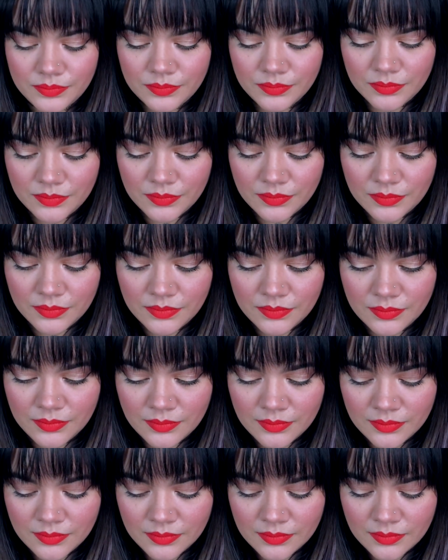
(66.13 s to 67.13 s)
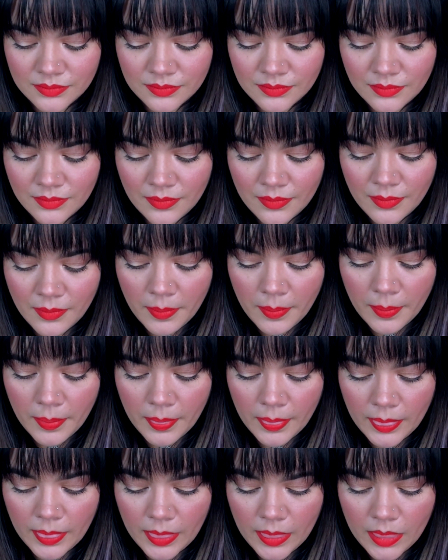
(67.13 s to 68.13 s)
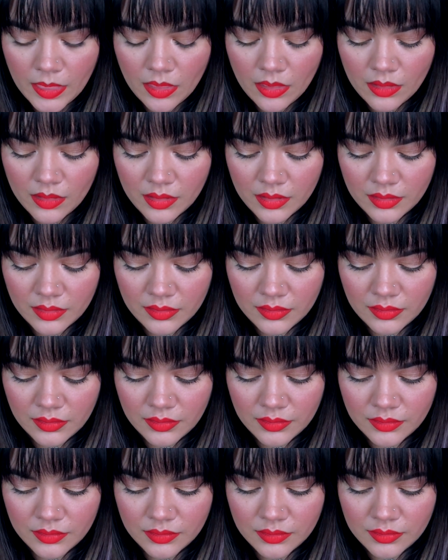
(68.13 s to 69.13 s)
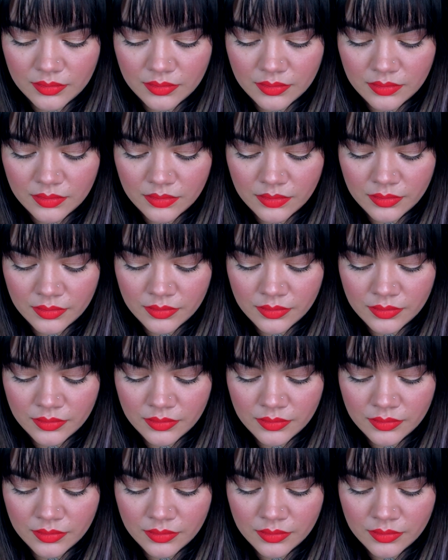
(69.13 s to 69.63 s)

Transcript: [no speech]